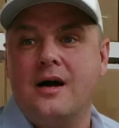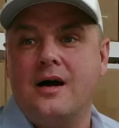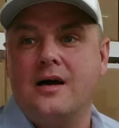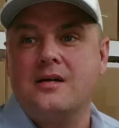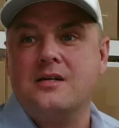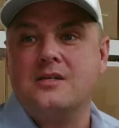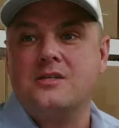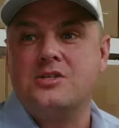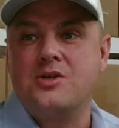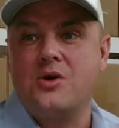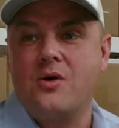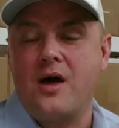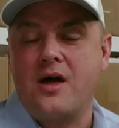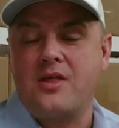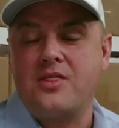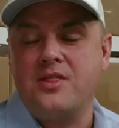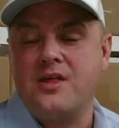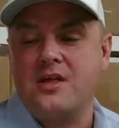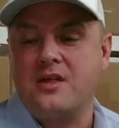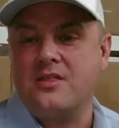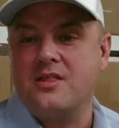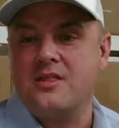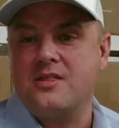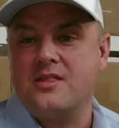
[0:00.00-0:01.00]
So I
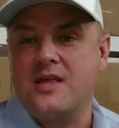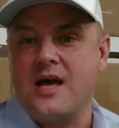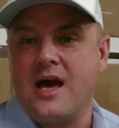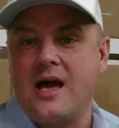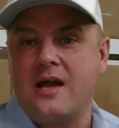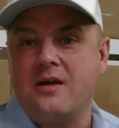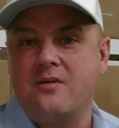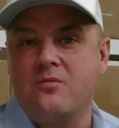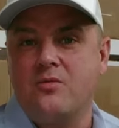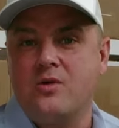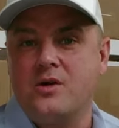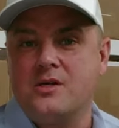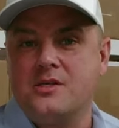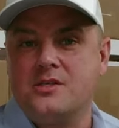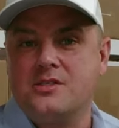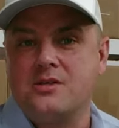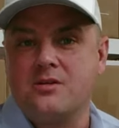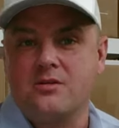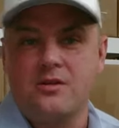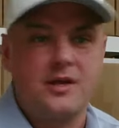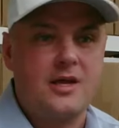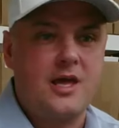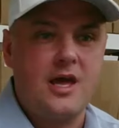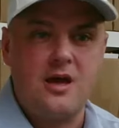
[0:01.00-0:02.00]
think that was, they're
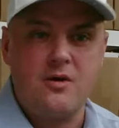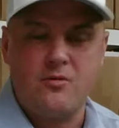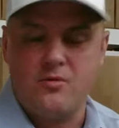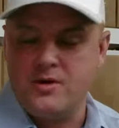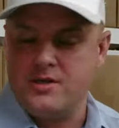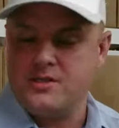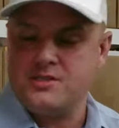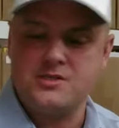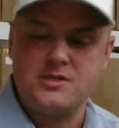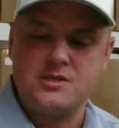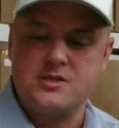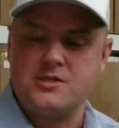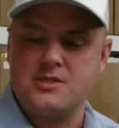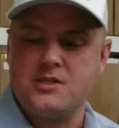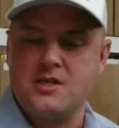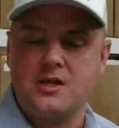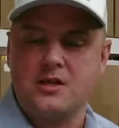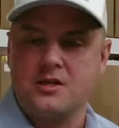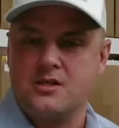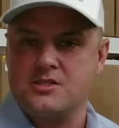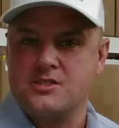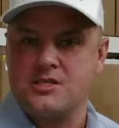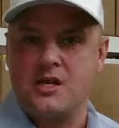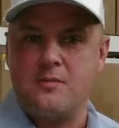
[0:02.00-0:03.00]
like, hey, what is this thing?
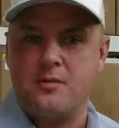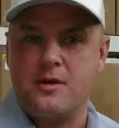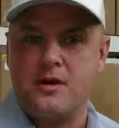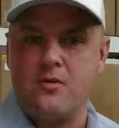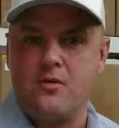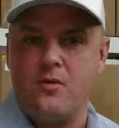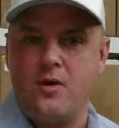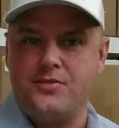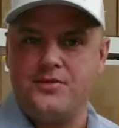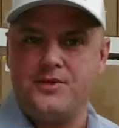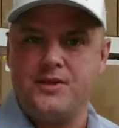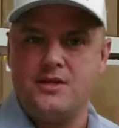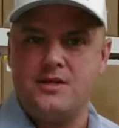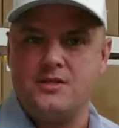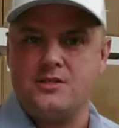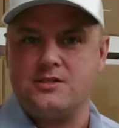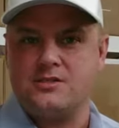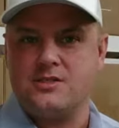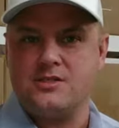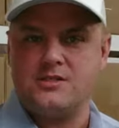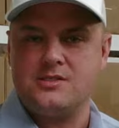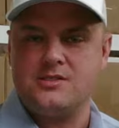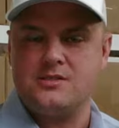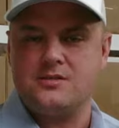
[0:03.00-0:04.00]
Does anybody want this?
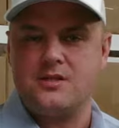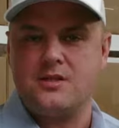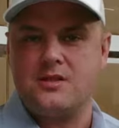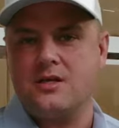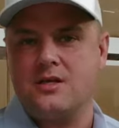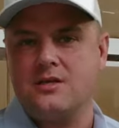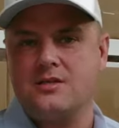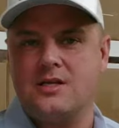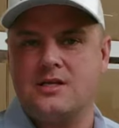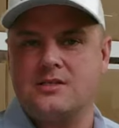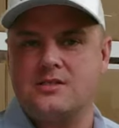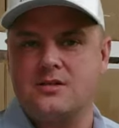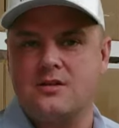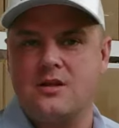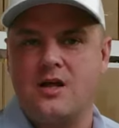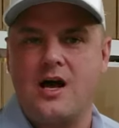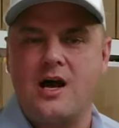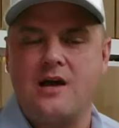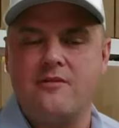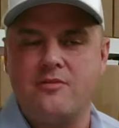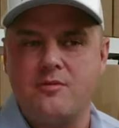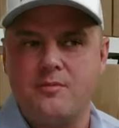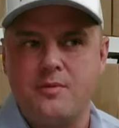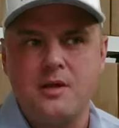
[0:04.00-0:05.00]
This is the thing that's
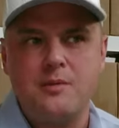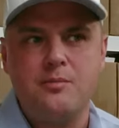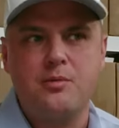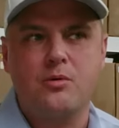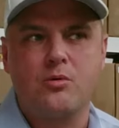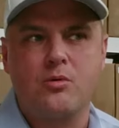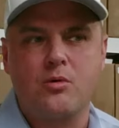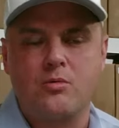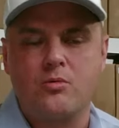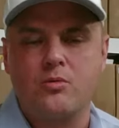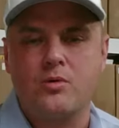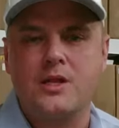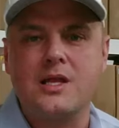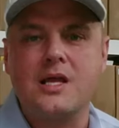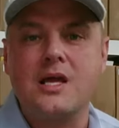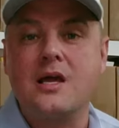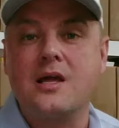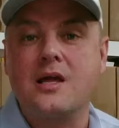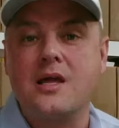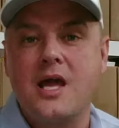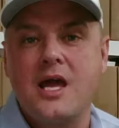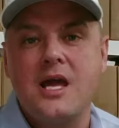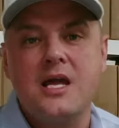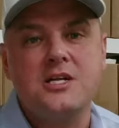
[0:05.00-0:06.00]
live. And people were really
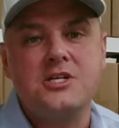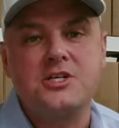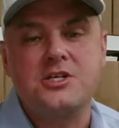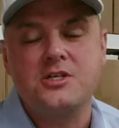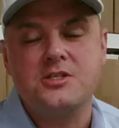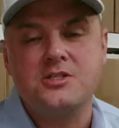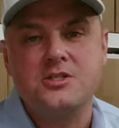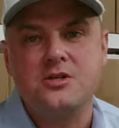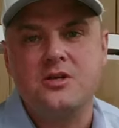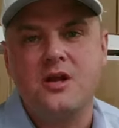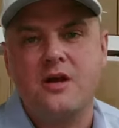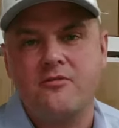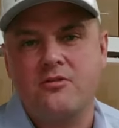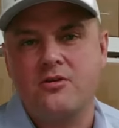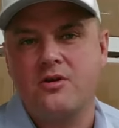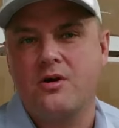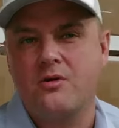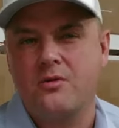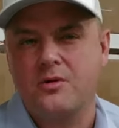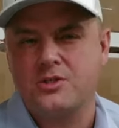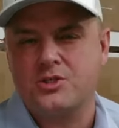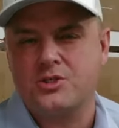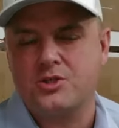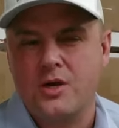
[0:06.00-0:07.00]
engaged because you never know
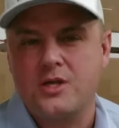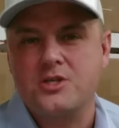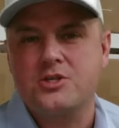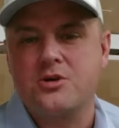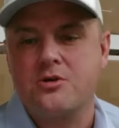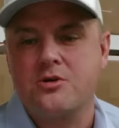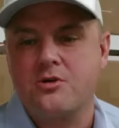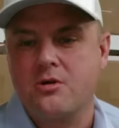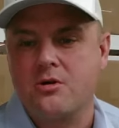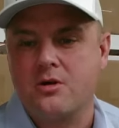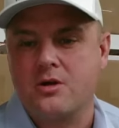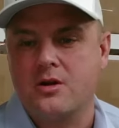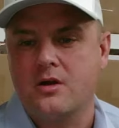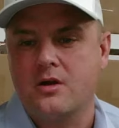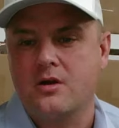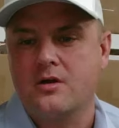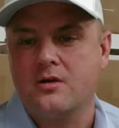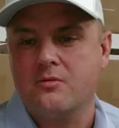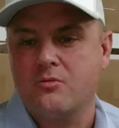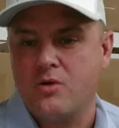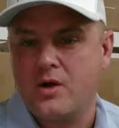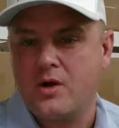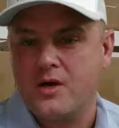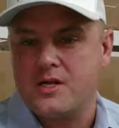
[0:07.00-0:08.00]
what treasure you're going to
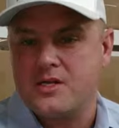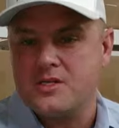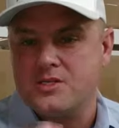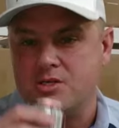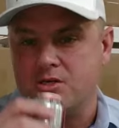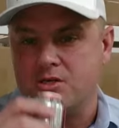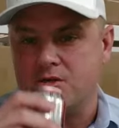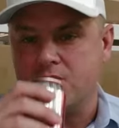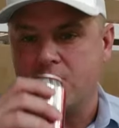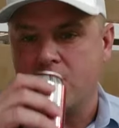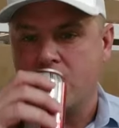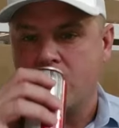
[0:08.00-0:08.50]
run into.